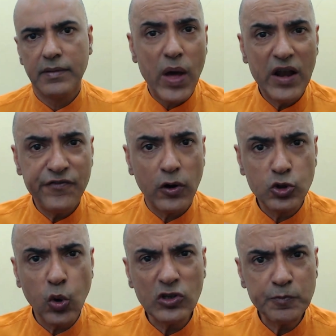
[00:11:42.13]
Well, for
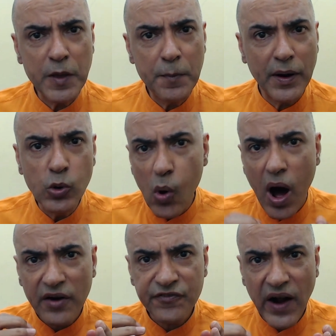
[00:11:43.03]
those people who
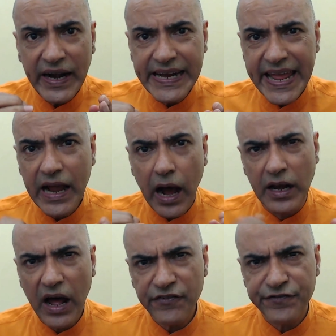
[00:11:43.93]
are finding a
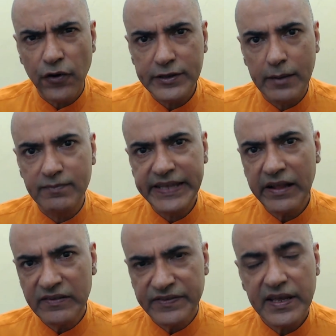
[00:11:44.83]
love for
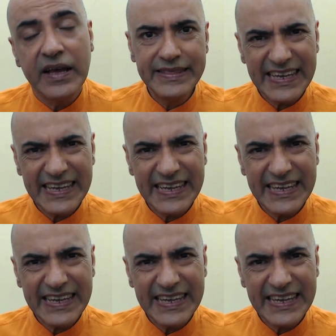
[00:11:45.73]
themselves,